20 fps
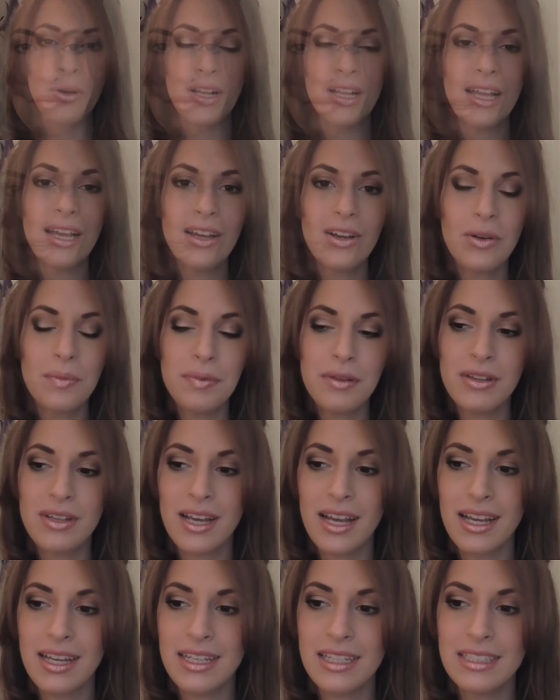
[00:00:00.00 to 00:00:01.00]
Well, I hope you
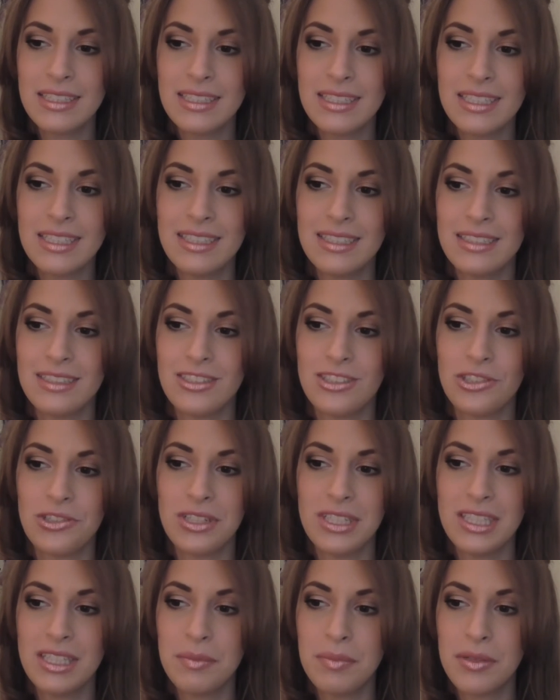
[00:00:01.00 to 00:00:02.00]
guys
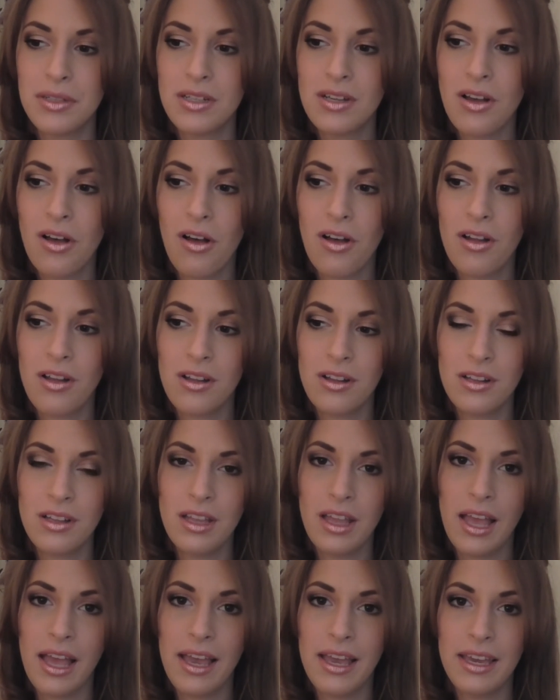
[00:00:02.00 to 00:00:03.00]
enjoyed the book
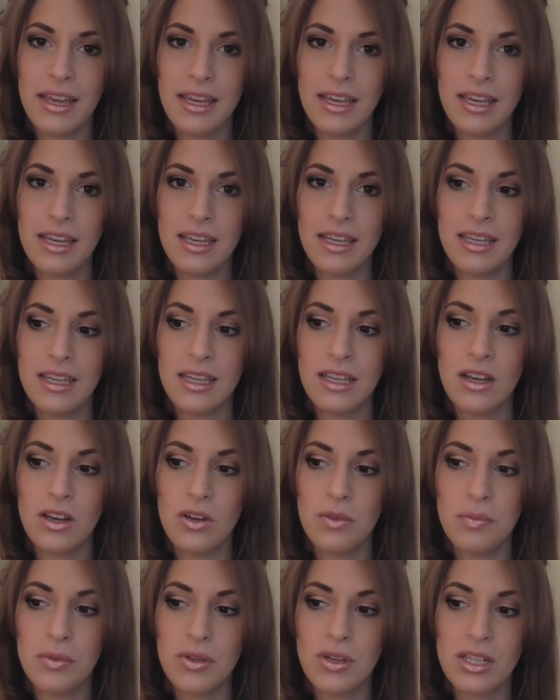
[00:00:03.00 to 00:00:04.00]
haul. I
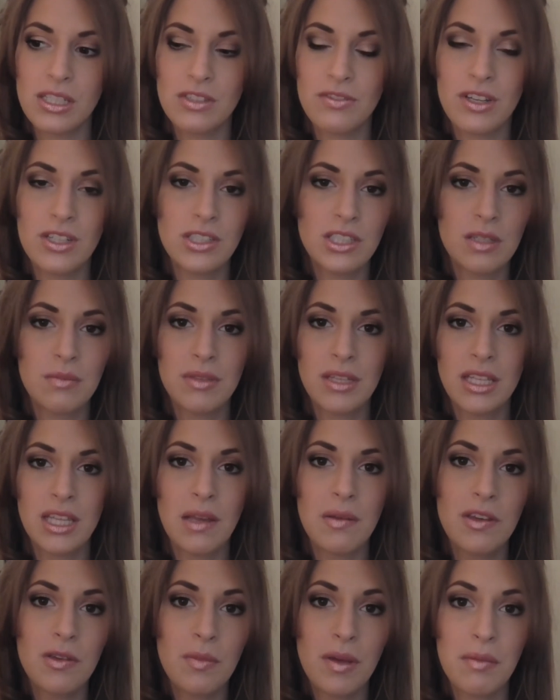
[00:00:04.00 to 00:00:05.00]
hope you guys found something
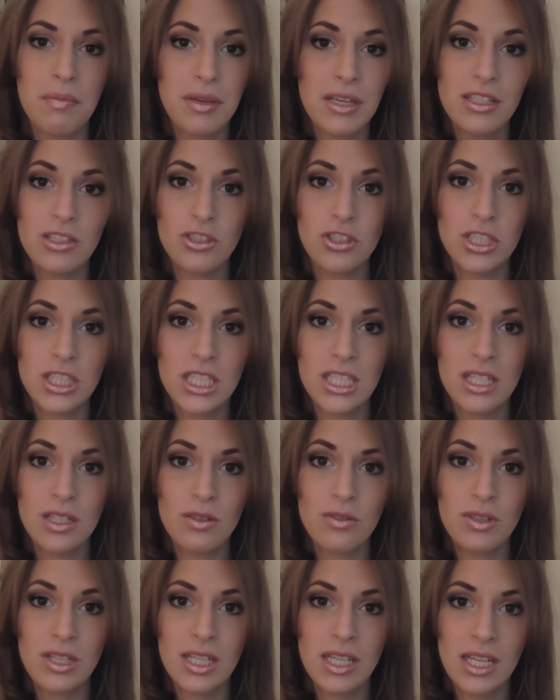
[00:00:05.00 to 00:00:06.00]
that you might be interested
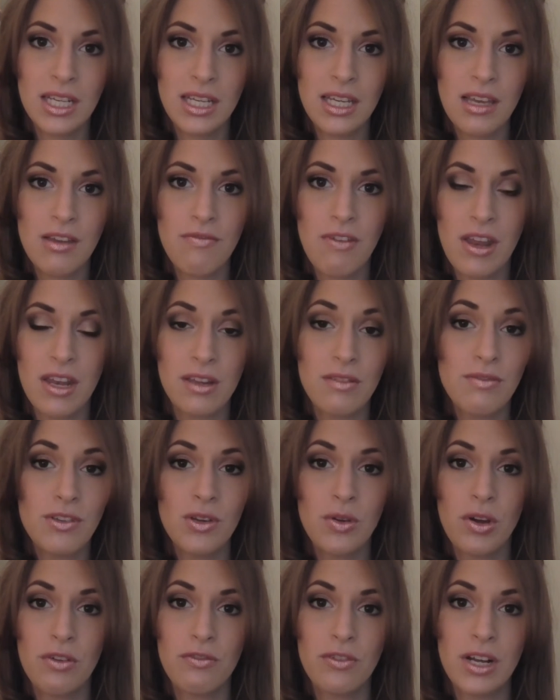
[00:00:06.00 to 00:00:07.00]
in reading. If any of
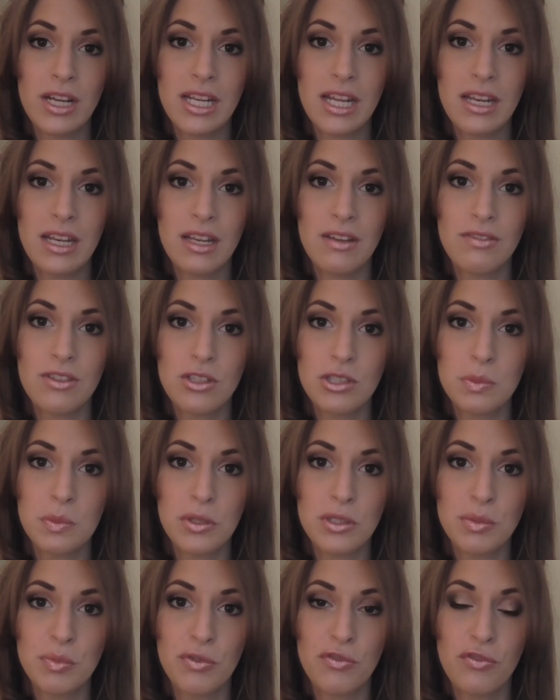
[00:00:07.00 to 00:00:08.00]
you have read any of those
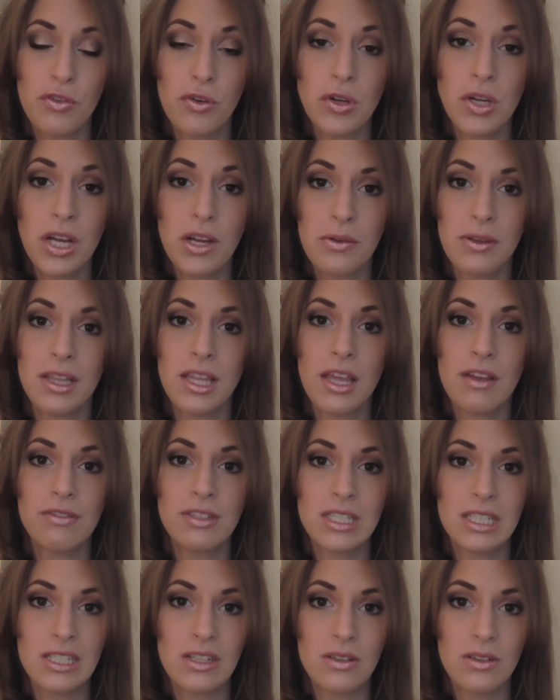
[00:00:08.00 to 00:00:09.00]
books before, I would
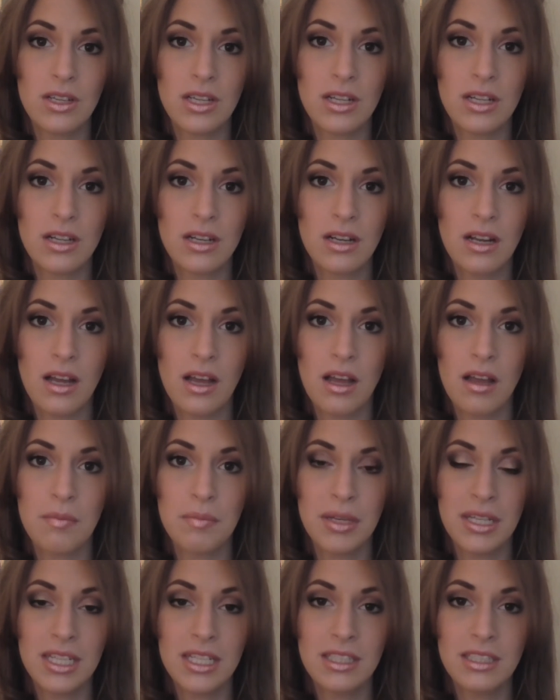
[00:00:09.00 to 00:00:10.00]
love to know your
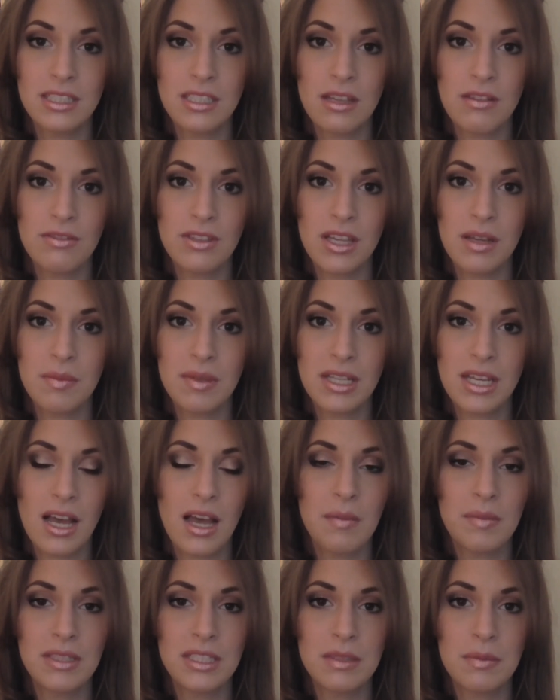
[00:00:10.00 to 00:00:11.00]
opinions of them and
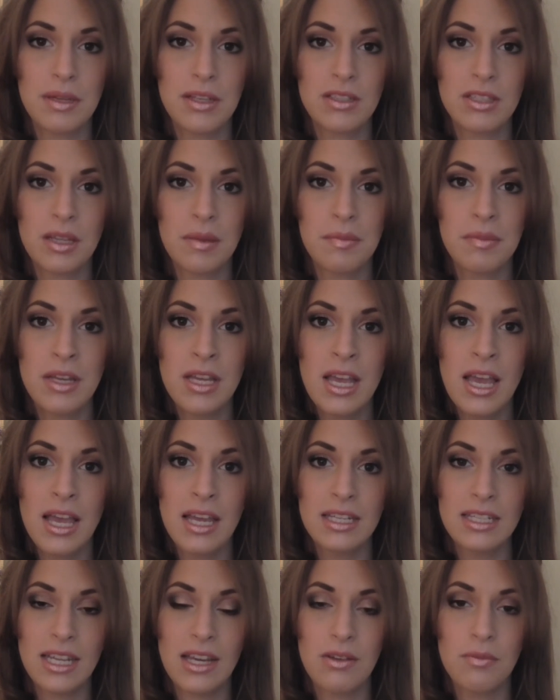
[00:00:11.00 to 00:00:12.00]
comments about them
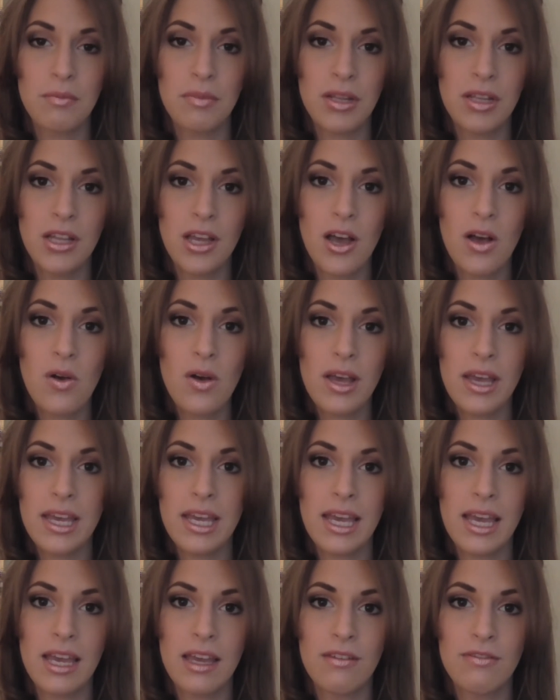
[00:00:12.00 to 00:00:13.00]
down below.
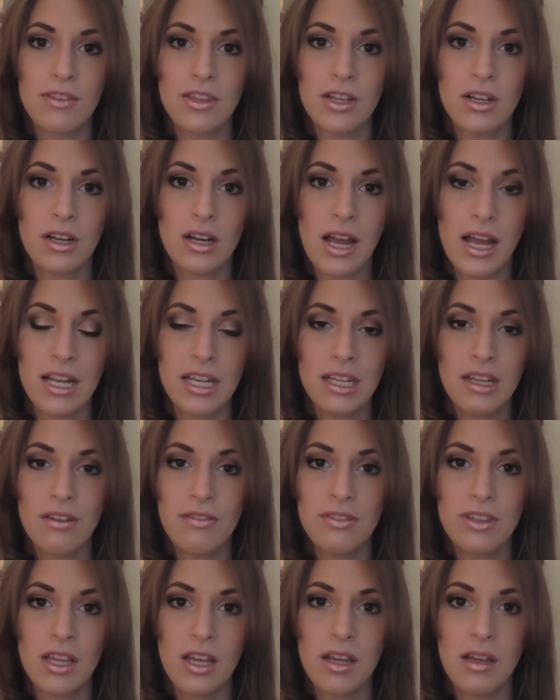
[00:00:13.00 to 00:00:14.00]
If there are any
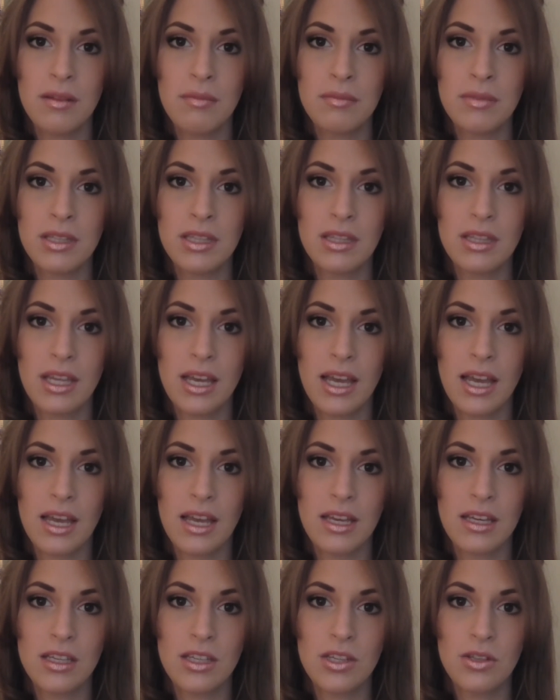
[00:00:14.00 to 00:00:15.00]
of them
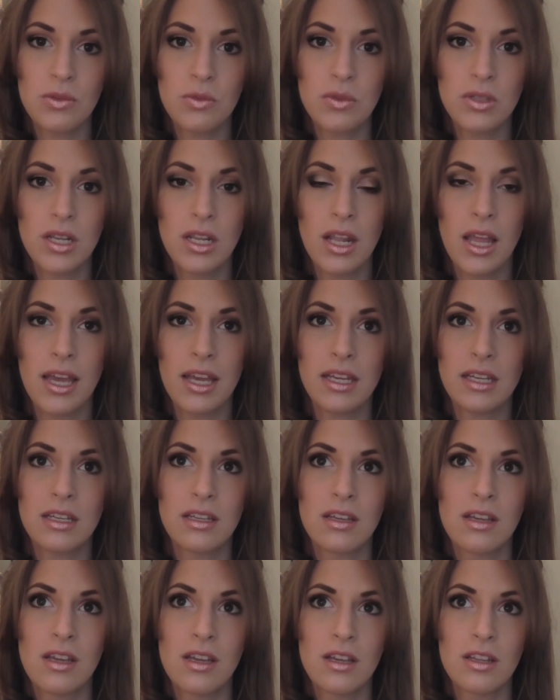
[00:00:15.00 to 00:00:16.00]
that you would
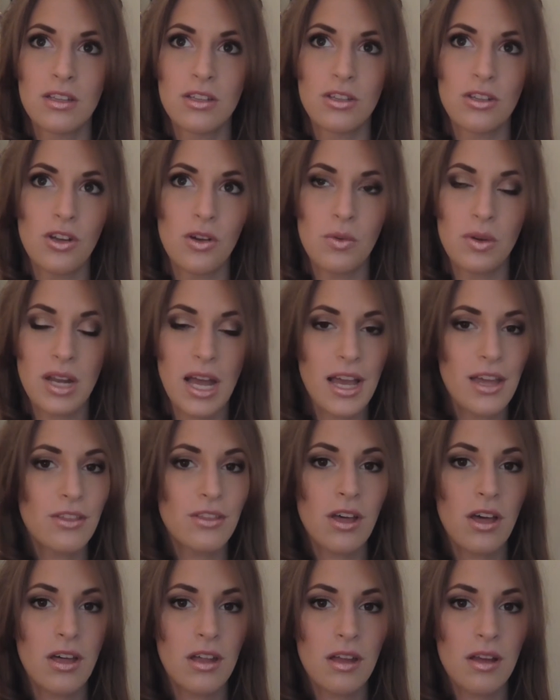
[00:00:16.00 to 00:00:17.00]
like to know what I
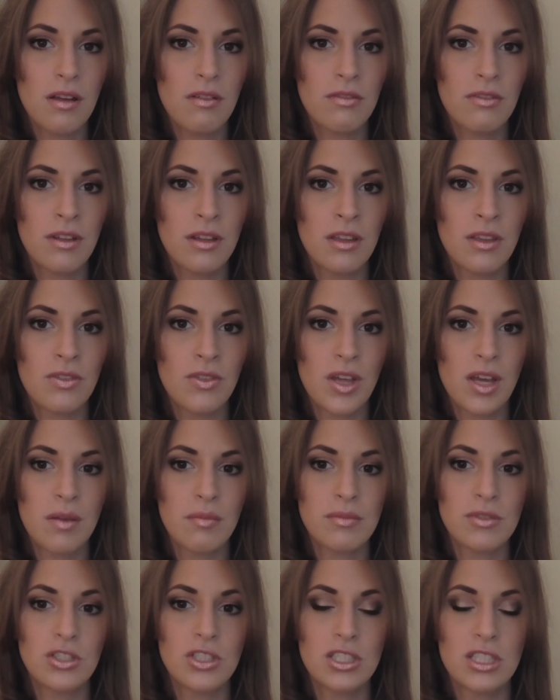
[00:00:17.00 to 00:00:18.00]
thought of
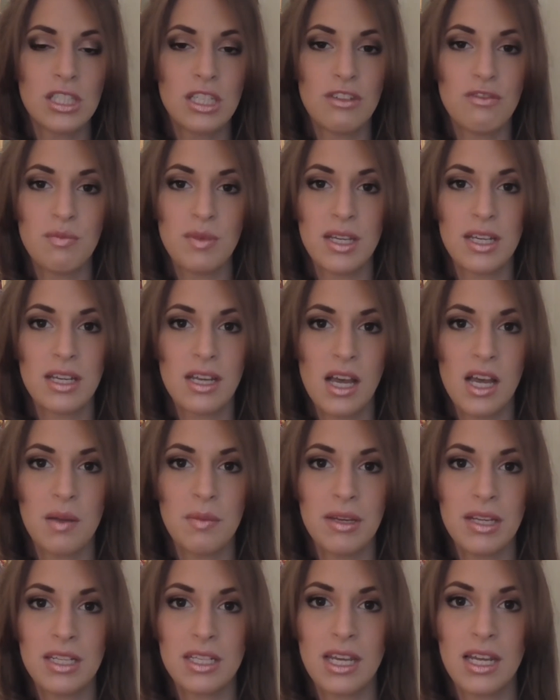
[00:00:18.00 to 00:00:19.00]
them, just leave me a
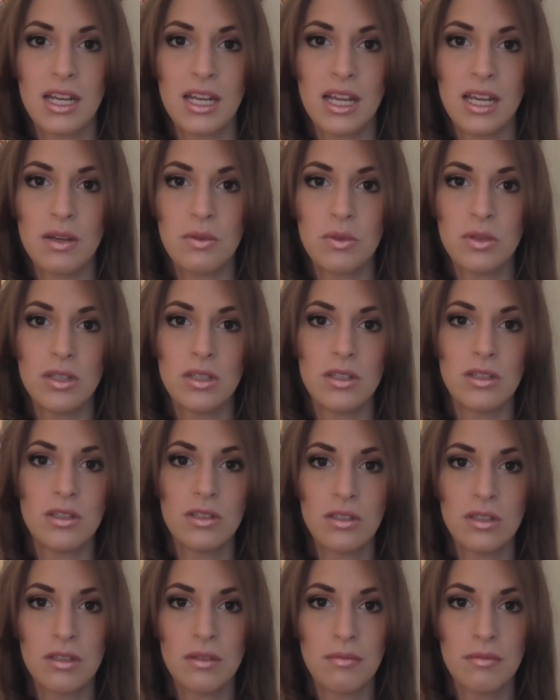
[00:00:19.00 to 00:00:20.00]
comment and I
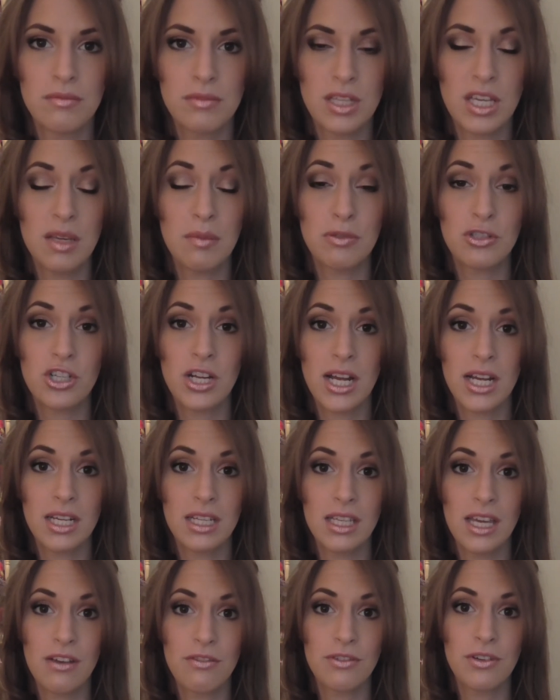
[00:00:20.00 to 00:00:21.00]
will keep track
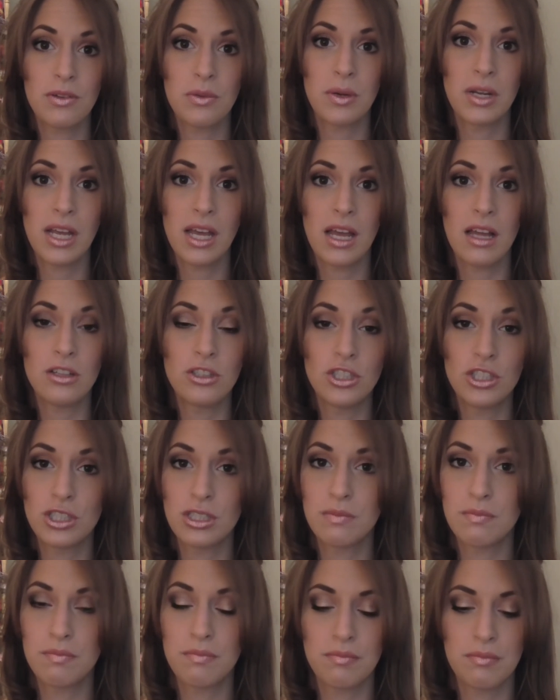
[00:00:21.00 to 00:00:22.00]
of that for when I'll
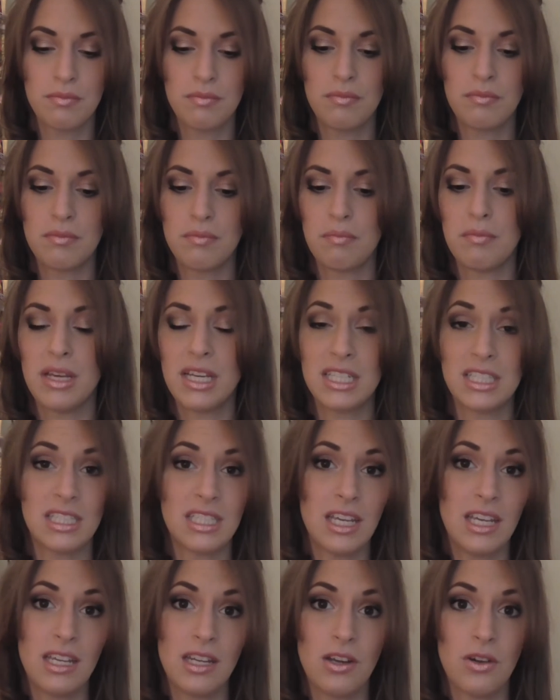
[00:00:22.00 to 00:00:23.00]
just make a
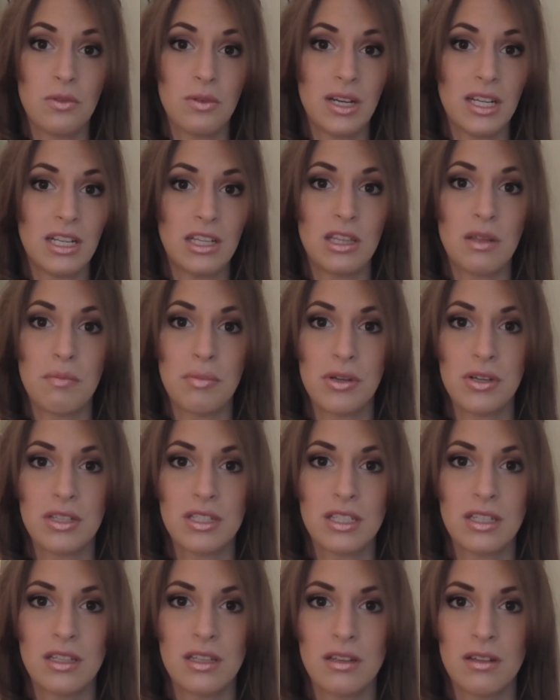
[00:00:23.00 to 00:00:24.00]
sticky note right in the
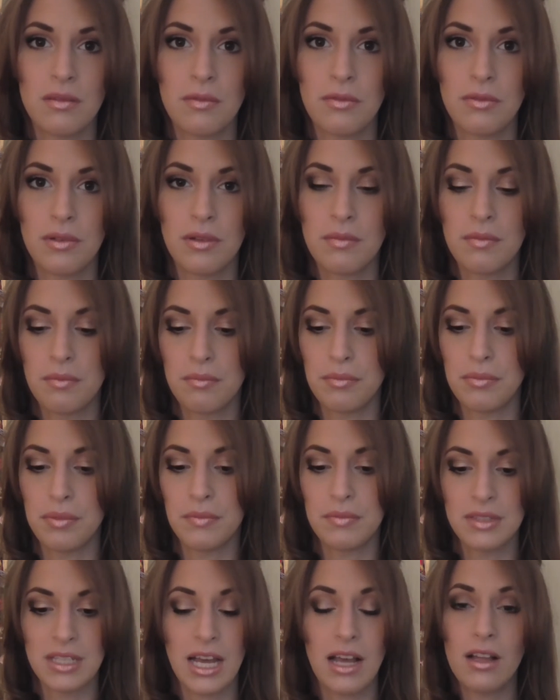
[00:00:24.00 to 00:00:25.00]
book to
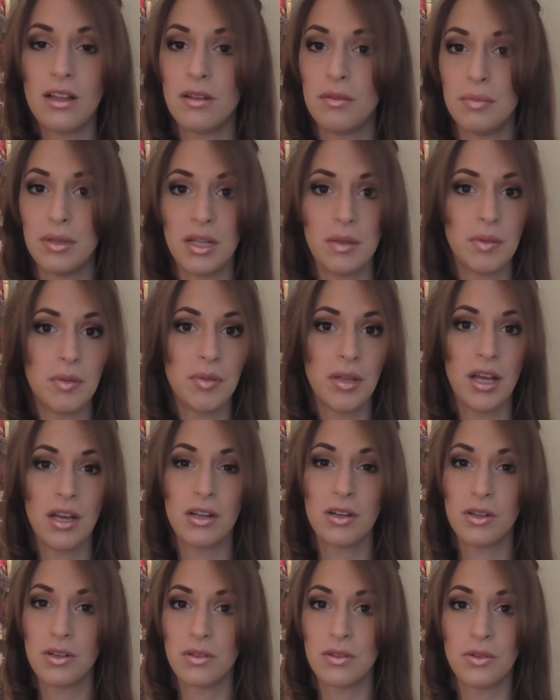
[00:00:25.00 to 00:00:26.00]
tell blah blah
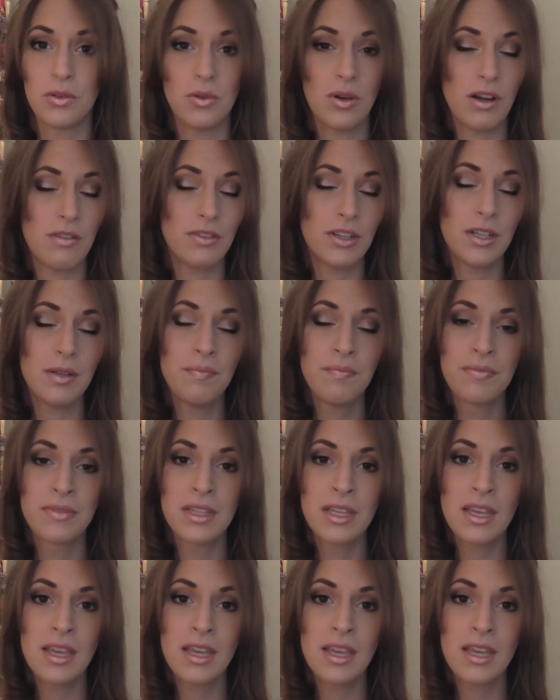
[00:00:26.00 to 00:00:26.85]
blah or whoever,